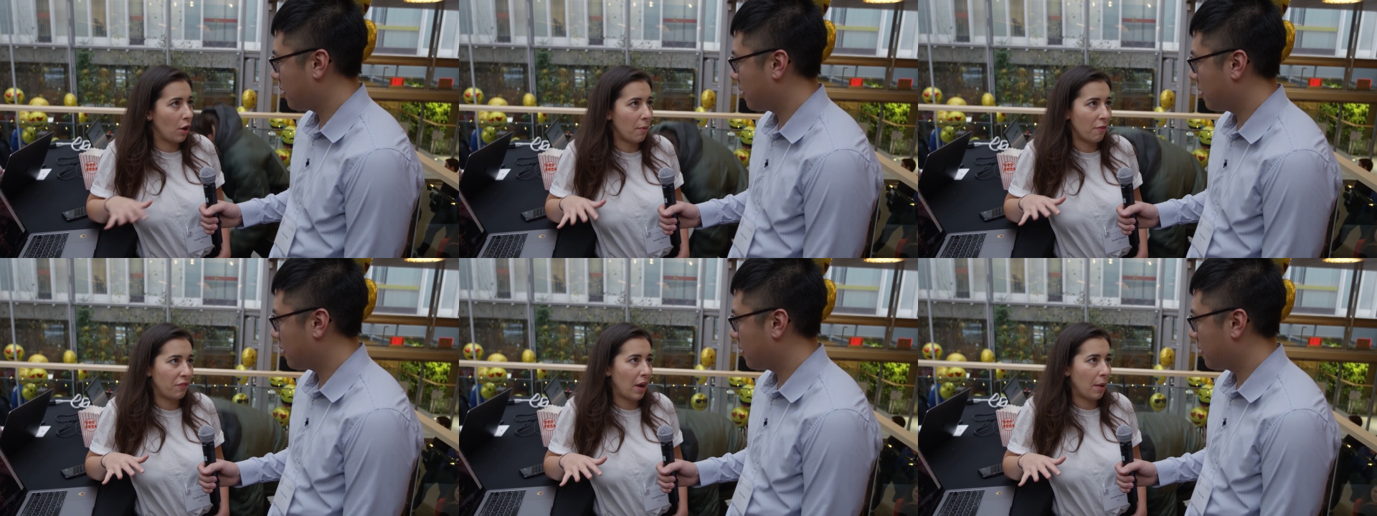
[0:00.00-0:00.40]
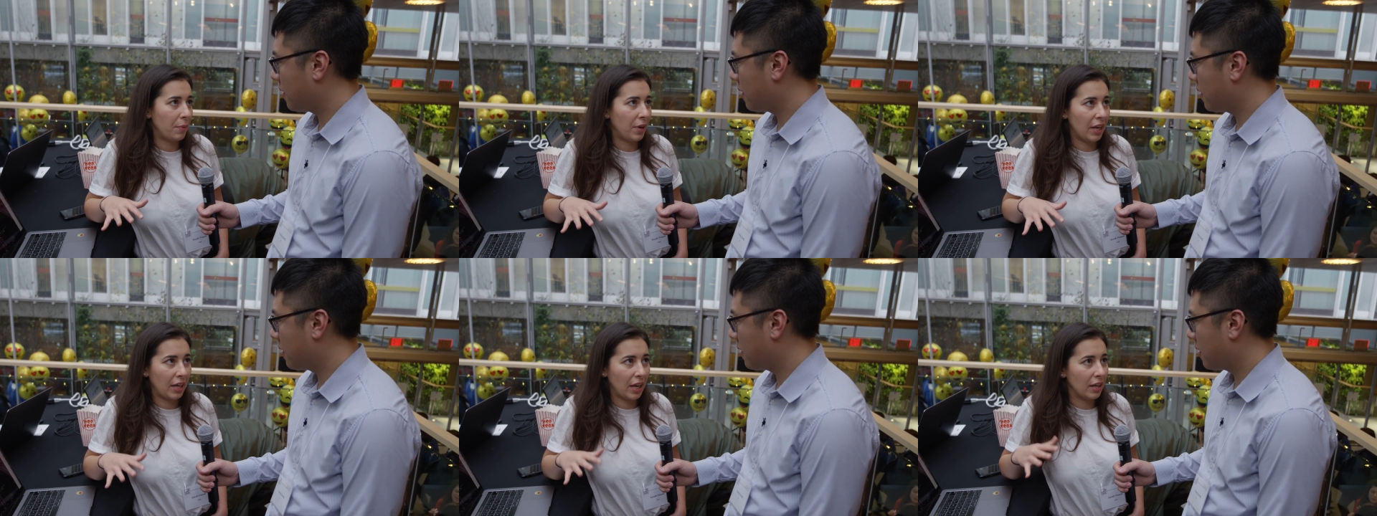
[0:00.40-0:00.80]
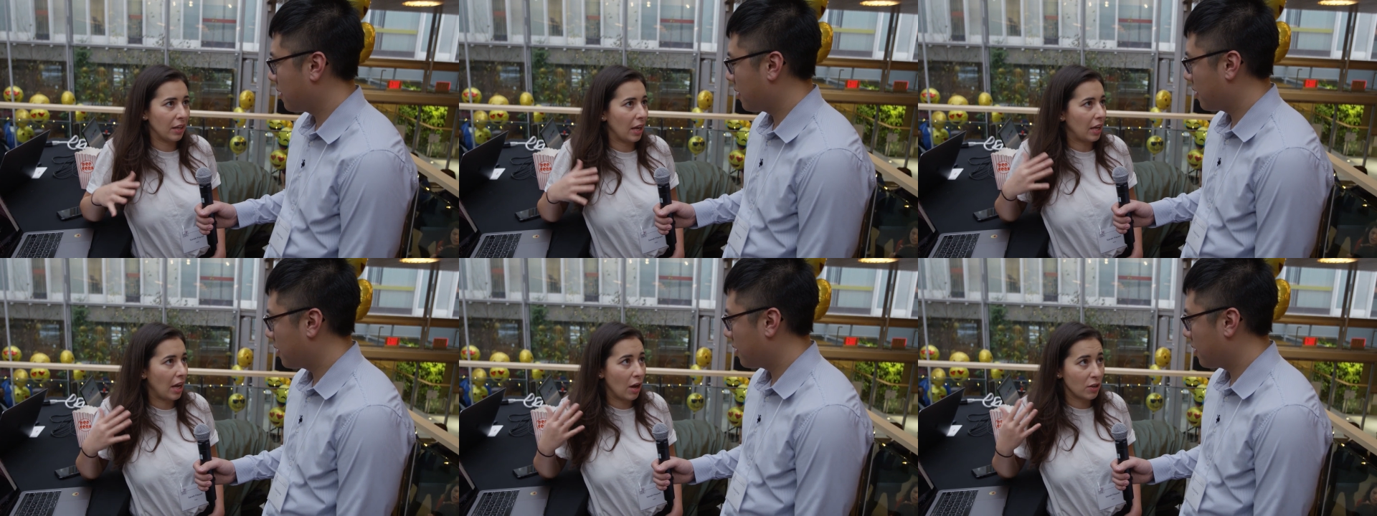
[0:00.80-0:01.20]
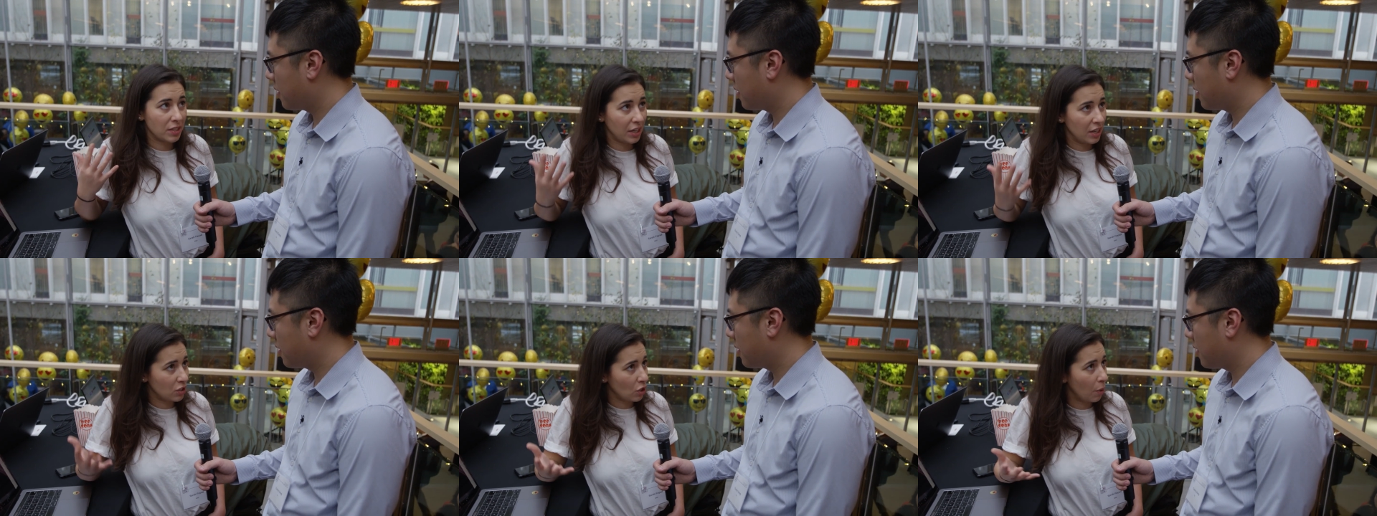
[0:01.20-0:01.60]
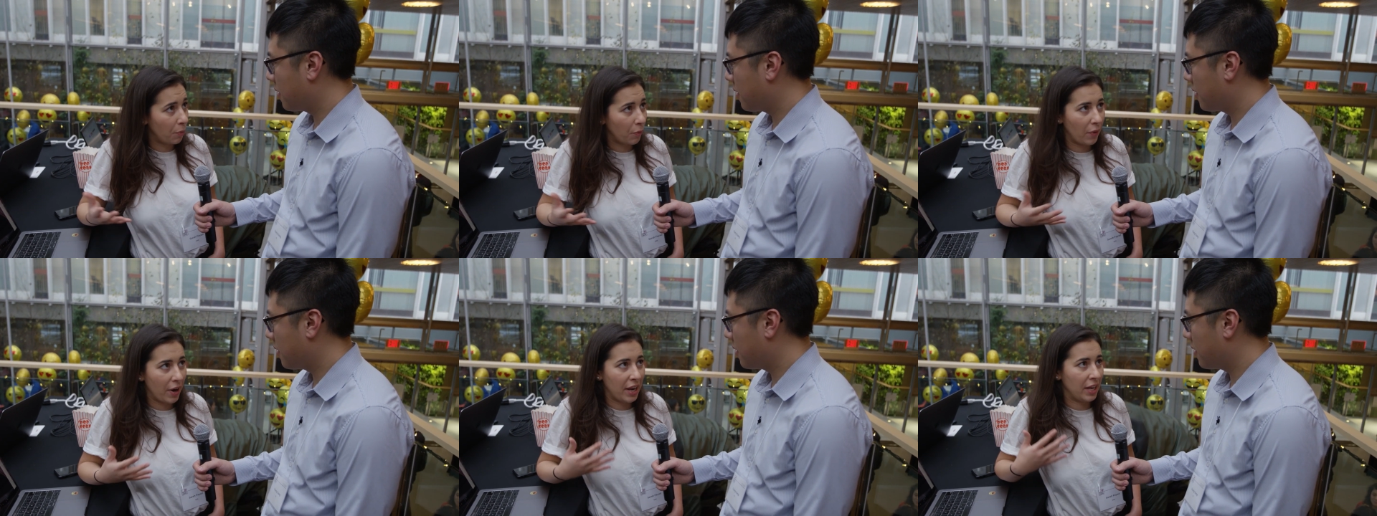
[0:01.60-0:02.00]
Speaker 1: the urban fabric, and like how cities
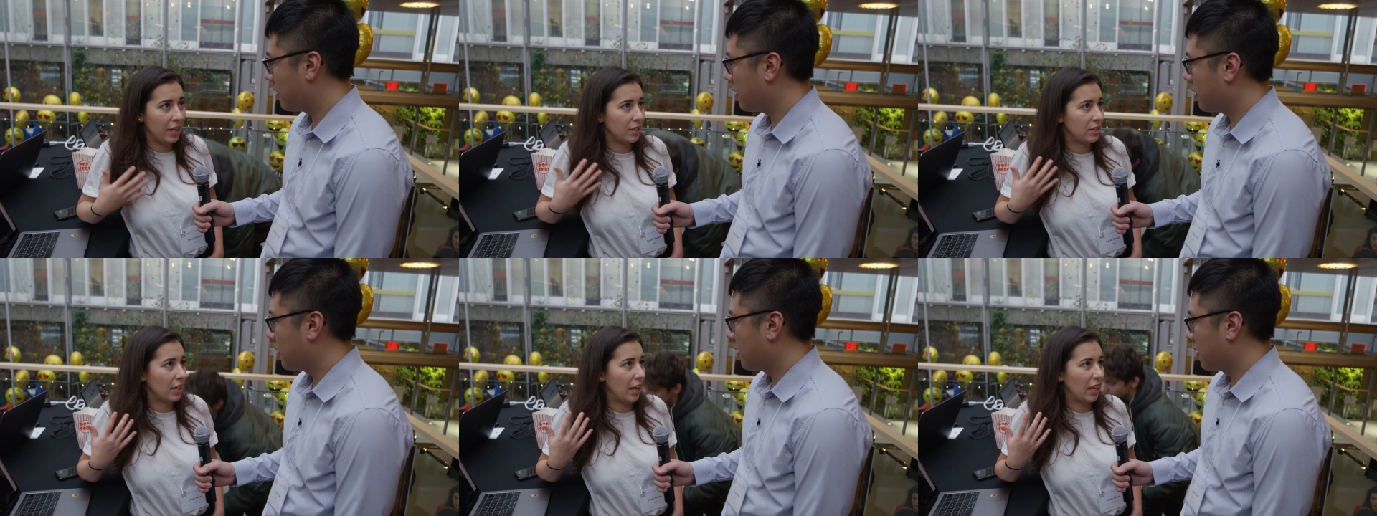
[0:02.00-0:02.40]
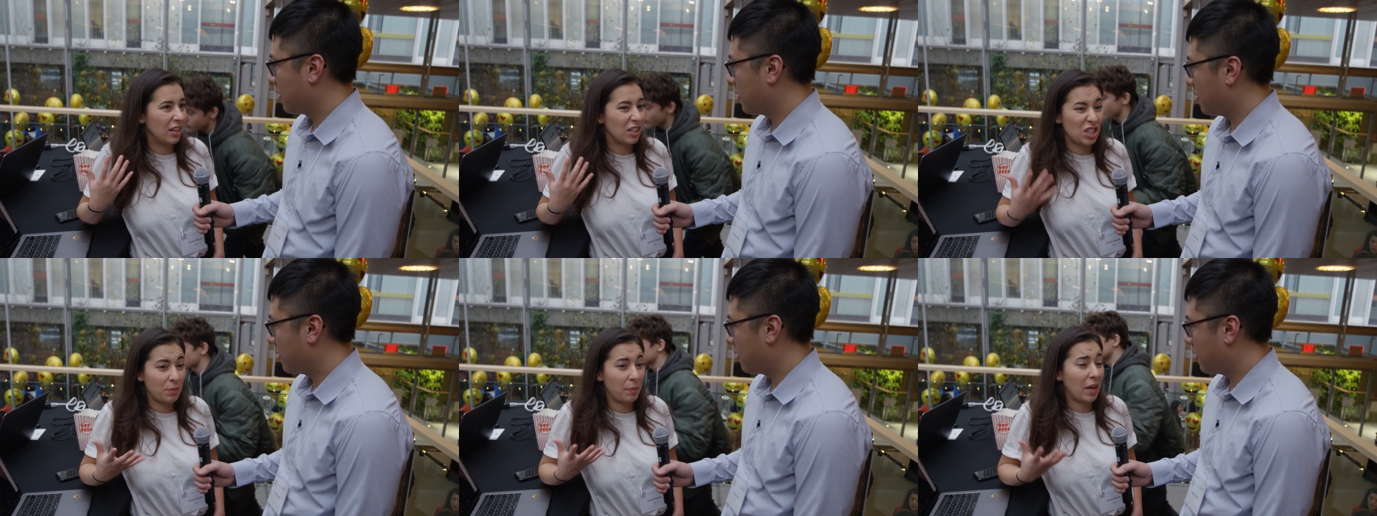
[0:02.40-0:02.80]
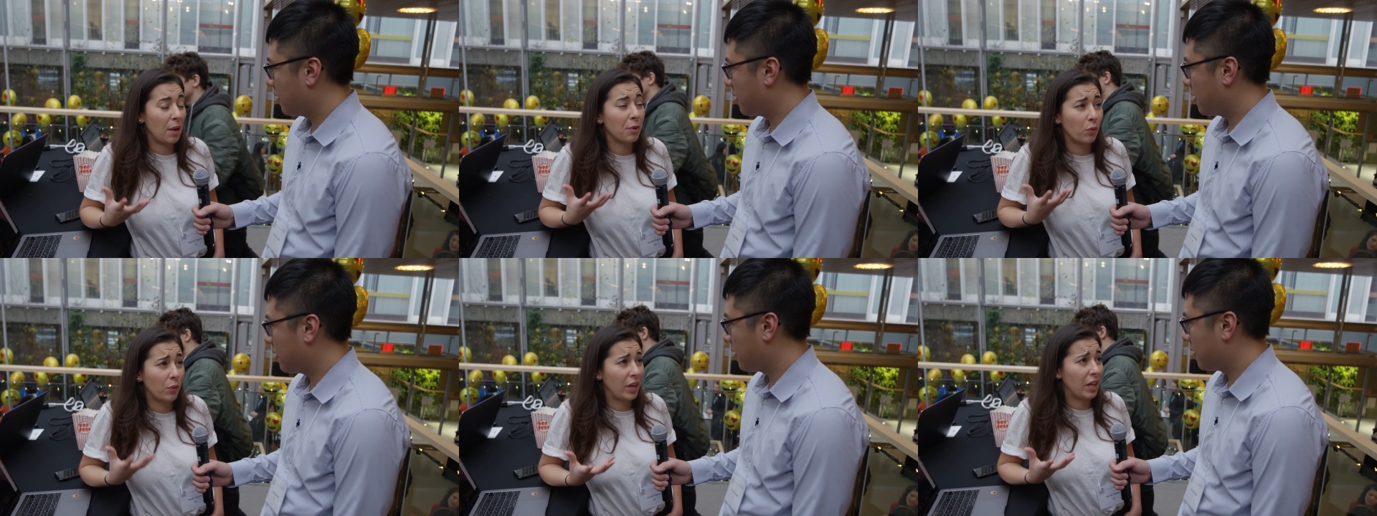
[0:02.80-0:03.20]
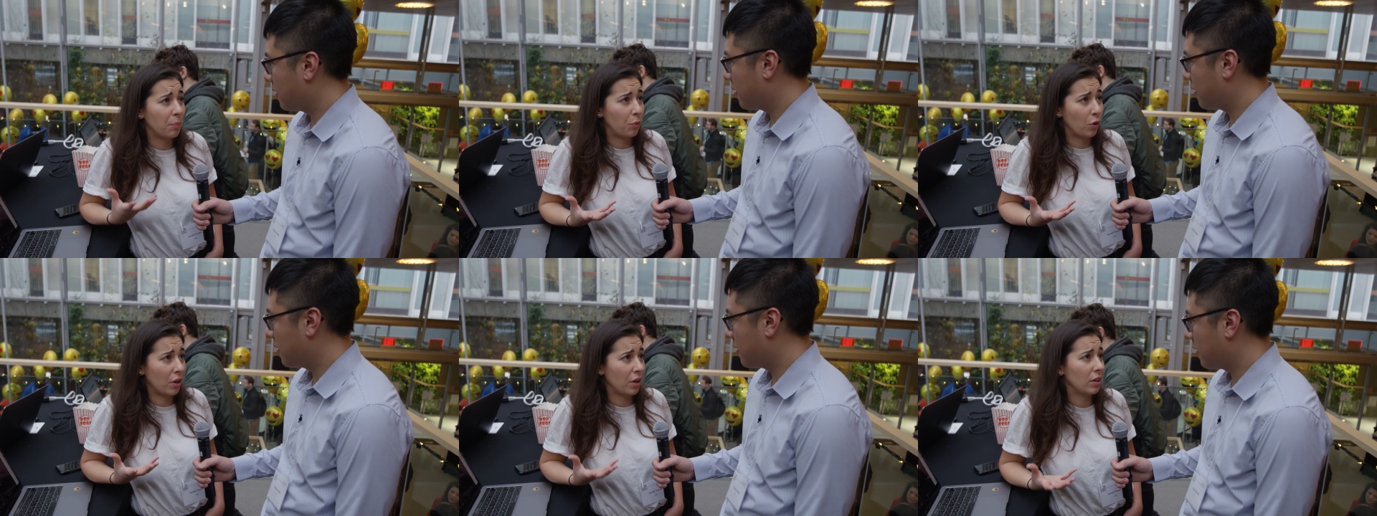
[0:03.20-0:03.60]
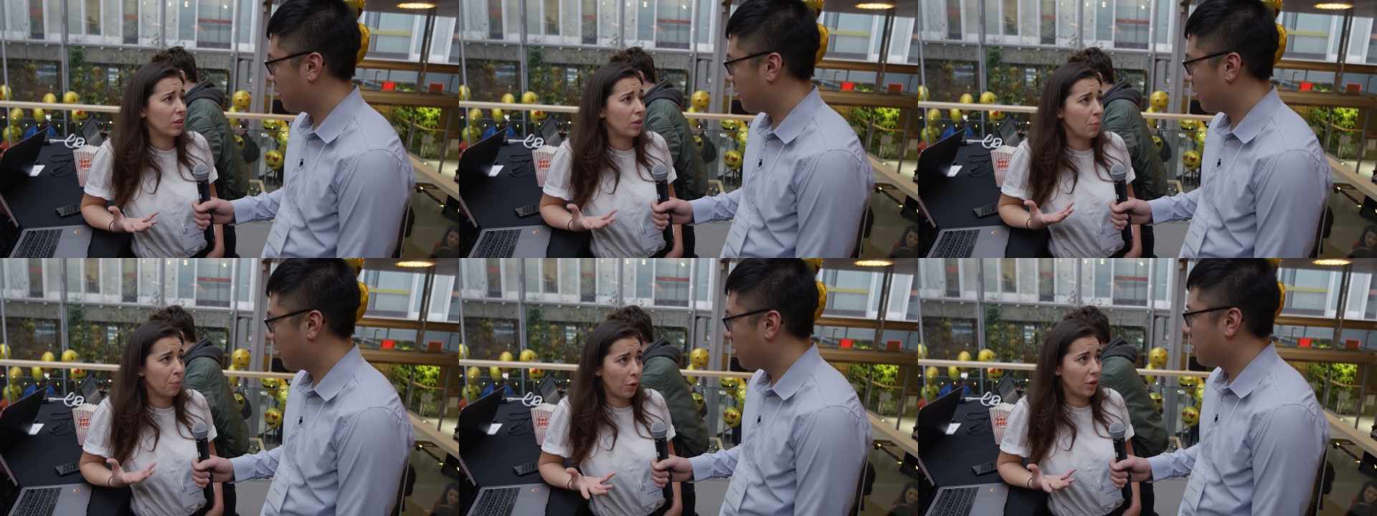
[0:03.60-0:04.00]
operate and and it's just becoming a really important
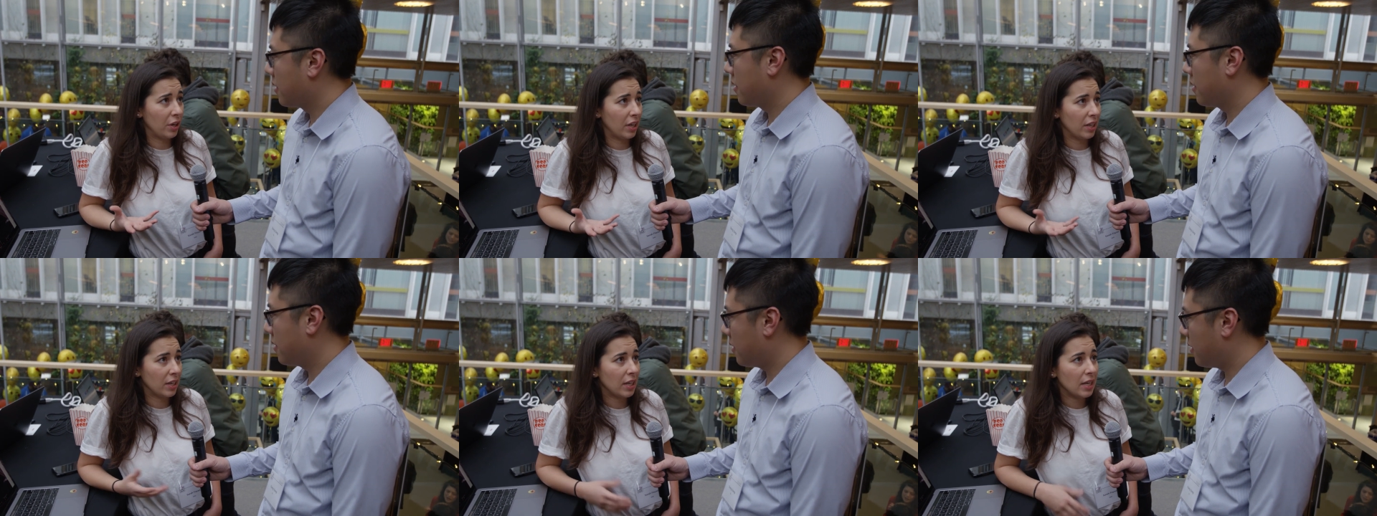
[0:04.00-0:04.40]
component.